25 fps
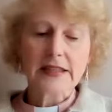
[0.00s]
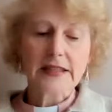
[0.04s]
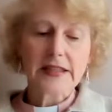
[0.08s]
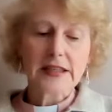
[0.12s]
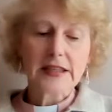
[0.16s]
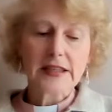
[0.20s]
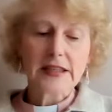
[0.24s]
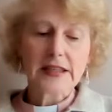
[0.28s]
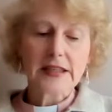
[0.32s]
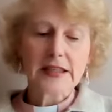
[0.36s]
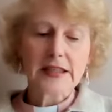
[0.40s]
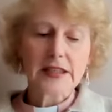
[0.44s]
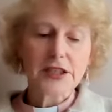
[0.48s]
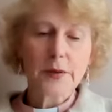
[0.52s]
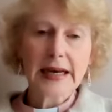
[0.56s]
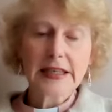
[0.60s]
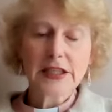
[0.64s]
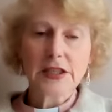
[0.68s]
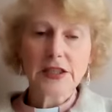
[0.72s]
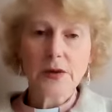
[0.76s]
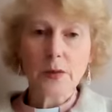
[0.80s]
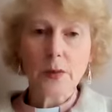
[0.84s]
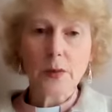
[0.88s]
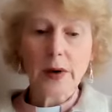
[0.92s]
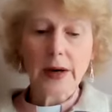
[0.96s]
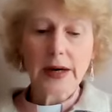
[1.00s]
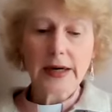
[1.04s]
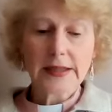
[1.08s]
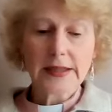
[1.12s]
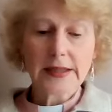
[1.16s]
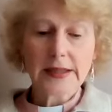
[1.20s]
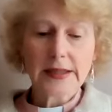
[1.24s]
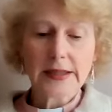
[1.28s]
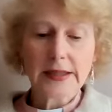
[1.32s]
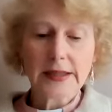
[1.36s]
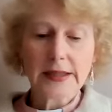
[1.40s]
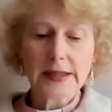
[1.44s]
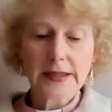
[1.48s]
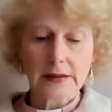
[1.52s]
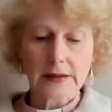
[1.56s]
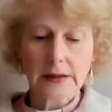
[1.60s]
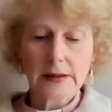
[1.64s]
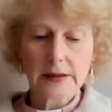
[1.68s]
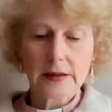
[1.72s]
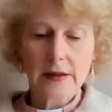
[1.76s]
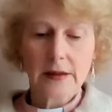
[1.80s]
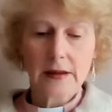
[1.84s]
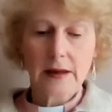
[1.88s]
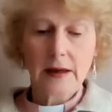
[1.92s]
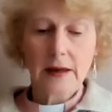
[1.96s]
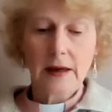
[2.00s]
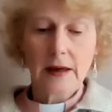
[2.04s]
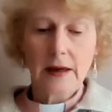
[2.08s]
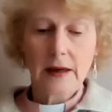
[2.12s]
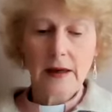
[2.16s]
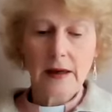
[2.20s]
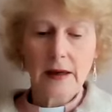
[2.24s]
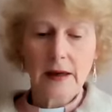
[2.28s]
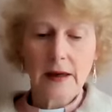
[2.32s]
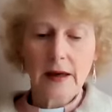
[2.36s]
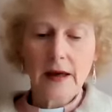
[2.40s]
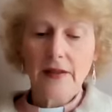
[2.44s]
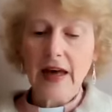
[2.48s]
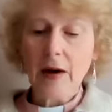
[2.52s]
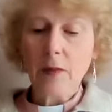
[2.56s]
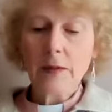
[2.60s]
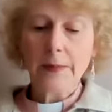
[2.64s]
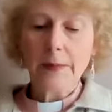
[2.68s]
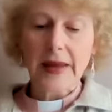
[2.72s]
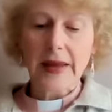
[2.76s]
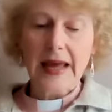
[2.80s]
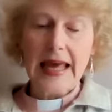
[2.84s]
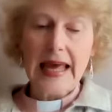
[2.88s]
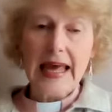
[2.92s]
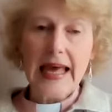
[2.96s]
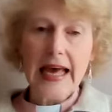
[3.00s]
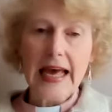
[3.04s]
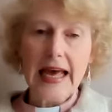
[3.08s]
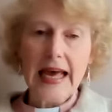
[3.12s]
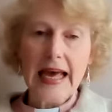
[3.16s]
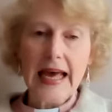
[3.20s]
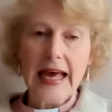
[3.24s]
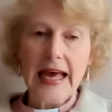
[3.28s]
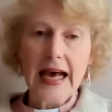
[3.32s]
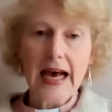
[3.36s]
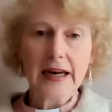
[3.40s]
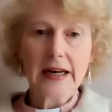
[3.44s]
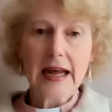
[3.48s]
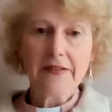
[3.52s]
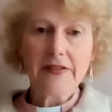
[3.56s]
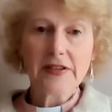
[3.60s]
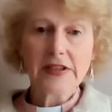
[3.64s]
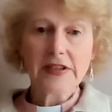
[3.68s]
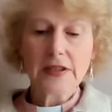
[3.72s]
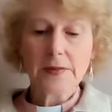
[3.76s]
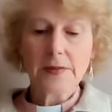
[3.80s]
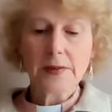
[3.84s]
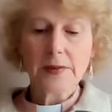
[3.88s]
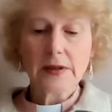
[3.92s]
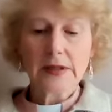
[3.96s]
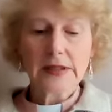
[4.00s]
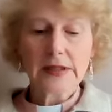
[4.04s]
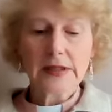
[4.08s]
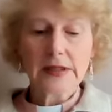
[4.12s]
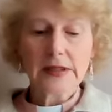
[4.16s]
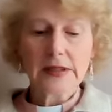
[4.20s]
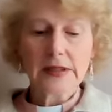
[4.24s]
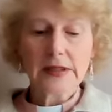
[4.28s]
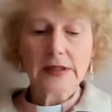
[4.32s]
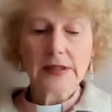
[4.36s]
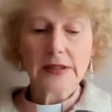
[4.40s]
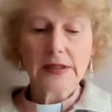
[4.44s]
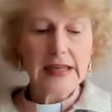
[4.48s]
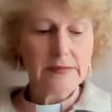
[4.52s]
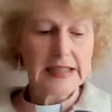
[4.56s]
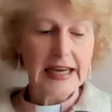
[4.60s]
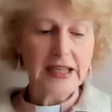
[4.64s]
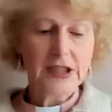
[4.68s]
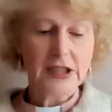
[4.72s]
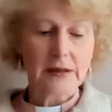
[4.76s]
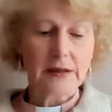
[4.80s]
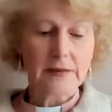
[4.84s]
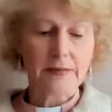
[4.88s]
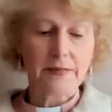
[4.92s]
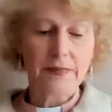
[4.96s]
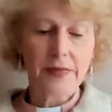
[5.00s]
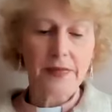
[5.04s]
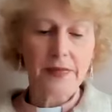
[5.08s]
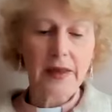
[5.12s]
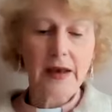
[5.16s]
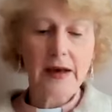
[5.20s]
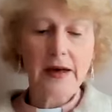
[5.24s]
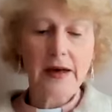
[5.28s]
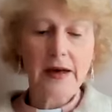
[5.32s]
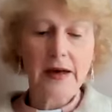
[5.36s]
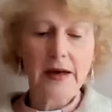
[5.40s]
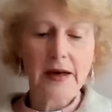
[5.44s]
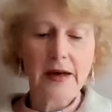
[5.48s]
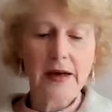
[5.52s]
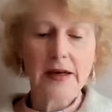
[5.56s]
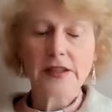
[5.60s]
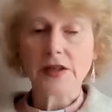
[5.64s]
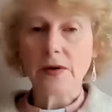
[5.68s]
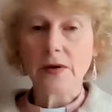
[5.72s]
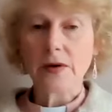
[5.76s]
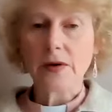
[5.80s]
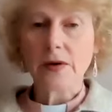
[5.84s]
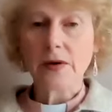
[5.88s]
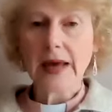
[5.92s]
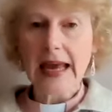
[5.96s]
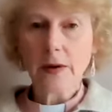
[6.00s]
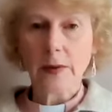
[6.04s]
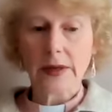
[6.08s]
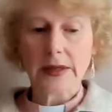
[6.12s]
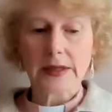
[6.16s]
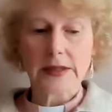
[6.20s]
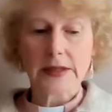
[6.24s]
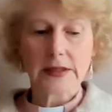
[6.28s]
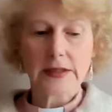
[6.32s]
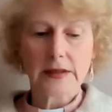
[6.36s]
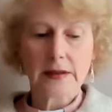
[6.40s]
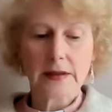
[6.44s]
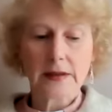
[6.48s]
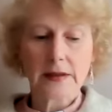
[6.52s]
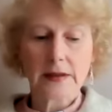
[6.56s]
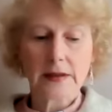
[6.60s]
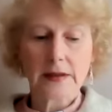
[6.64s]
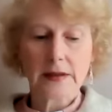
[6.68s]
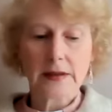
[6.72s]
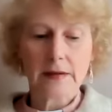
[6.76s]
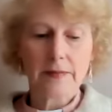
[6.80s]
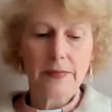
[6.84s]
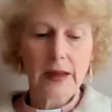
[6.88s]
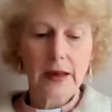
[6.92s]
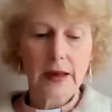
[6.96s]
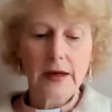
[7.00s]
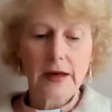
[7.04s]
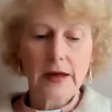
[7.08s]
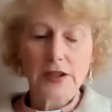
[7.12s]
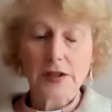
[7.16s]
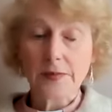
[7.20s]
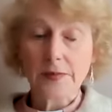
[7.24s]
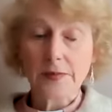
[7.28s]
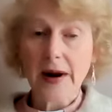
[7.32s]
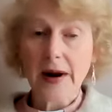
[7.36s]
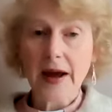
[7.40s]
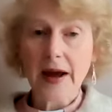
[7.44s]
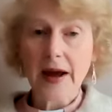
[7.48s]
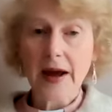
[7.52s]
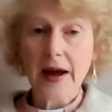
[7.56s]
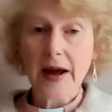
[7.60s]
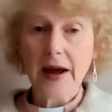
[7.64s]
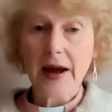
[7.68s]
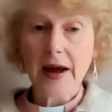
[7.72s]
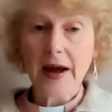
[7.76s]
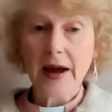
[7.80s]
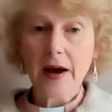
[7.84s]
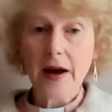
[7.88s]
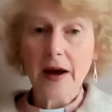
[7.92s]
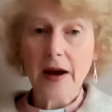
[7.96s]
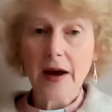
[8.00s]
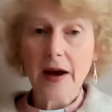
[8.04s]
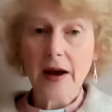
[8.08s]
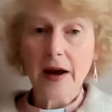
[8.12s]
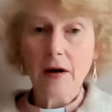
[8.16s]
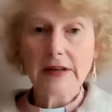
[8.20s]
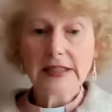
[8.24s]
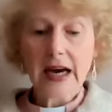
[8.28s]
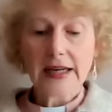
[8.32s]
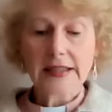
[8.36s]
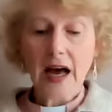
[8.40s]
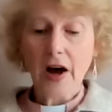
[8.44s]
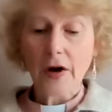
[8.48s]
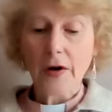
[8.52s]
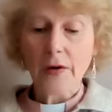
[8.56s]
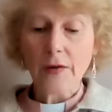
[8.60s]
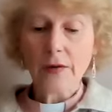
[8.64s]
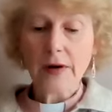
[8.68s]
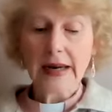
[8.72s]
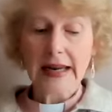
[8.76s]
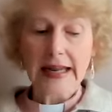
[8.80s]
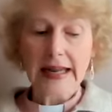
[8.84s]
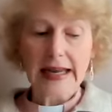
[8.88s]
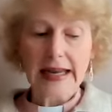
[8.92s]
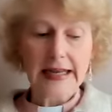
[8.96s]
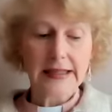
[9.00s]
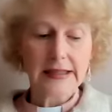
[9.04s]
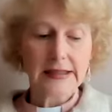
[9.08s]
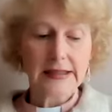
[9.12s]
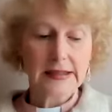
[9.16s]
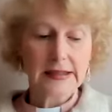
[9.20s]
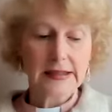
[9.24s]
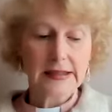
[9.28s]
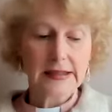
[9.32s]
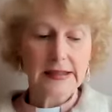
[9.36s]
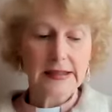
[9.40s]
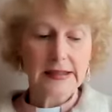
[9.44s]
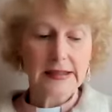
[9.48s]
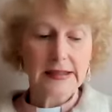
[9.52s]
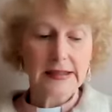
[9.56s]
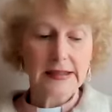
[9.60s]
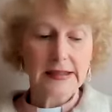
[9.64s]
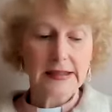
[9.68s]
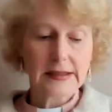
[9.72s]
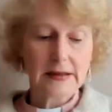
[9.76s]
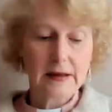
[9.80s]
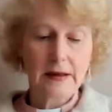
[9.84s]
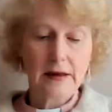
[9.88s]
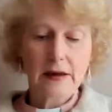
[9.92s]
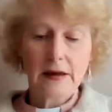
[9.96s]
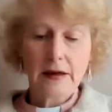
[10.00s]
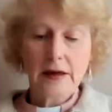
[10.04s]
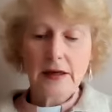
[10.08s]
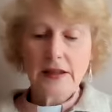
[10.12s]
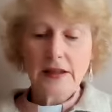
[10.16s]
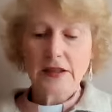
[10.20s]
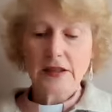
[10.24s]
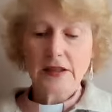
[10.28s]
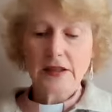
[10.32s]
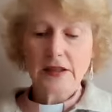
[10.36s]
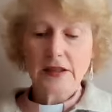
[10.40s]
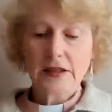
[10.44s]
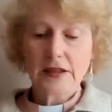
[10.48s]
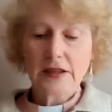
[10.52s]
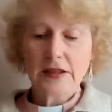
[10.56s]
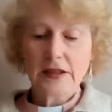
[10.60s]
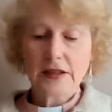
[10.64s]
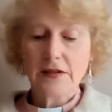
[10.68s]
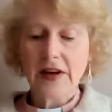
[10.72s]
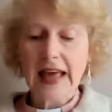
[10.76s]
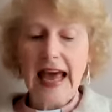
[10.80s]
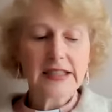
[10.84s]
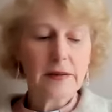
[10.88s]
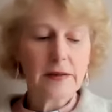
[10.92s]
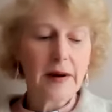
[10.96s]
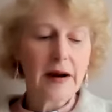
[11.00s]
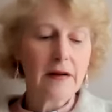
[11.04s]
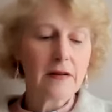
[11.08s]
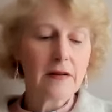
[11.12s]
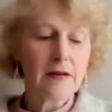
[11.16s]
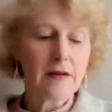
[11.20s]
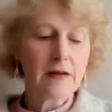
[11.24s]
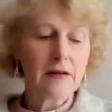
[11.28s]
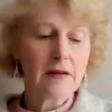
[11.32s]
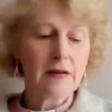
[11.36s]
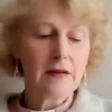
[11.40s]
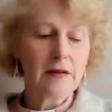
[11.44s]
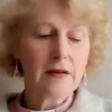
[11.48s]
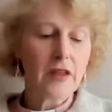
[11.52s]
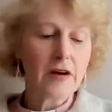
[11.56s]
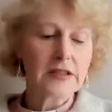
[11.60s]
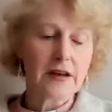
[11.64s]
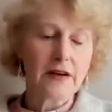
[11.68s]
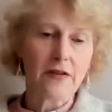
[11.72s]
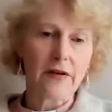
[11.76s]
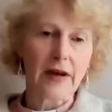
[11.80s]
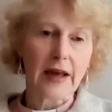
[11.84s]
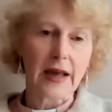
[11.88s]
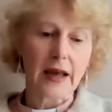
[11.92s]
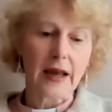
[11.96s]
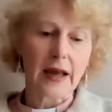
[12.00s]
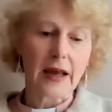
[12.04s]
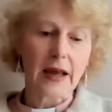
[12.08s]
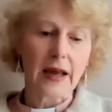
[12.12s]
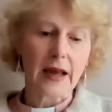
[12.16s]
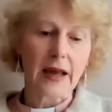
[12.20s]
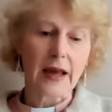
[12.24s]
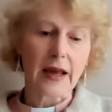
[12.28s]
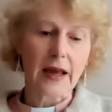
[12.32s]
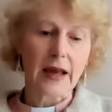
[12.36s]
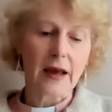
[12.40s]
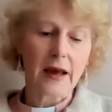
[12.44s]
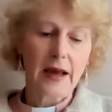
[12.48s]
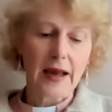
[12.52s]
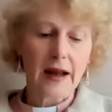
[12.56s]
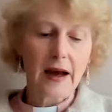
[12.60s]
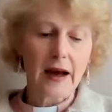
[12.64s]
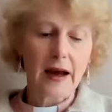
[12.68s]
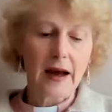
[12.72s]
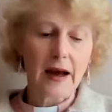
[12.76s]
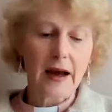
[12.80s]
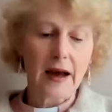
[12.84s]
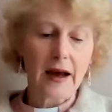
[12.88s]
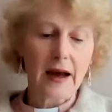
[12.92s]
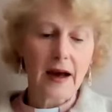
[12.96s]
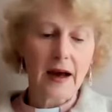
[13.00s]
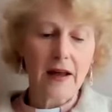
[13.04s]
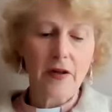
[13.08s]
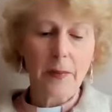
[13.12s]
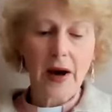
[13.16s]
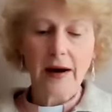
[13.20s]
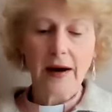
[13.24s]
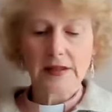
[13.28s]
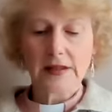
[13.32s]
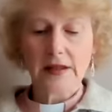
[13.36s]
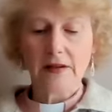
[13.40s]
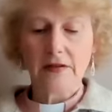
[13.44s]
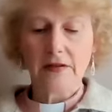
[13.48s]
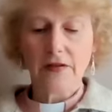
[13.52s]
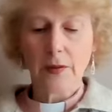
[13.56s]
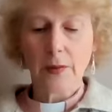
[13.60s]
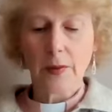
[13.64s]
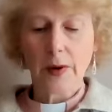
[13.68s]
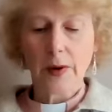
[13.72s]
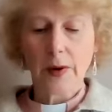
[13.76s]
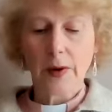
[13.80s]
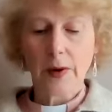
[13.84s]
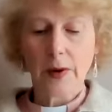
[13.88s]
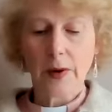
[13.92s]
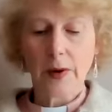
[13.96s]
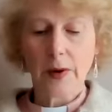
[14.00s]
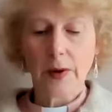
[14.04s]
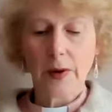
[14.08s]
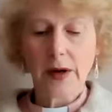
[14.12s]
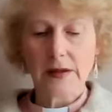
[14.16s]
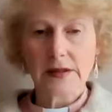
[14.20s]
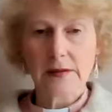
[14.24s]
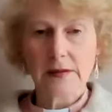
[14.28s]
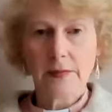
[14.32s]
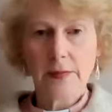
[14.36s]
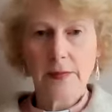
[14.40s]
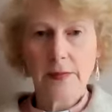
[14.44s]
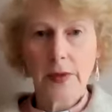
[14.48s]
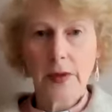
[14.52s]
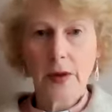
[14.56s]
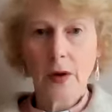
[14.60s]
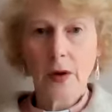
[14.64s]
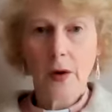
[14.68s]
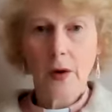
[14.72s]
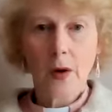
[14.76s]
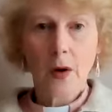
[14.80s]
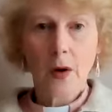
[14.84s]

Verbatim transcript: As the situation worsens, there will be an inevitable temptation to look inward, to prioritize our own needs, to forget about those suffering in other parts of the world,